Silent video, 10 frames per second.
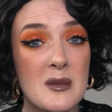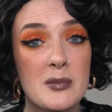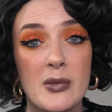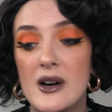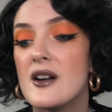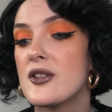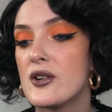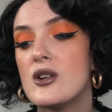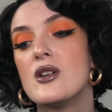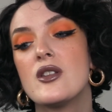but I
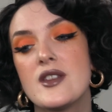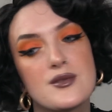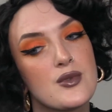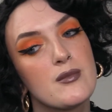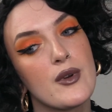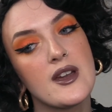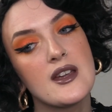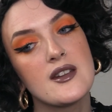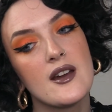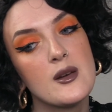thought this would break it
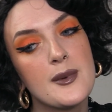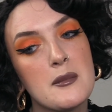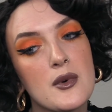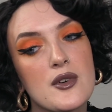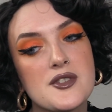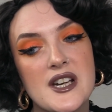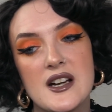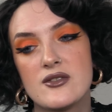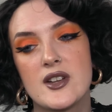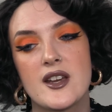down a bit more to have
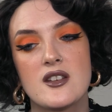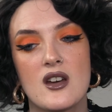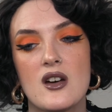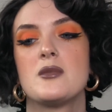like a dark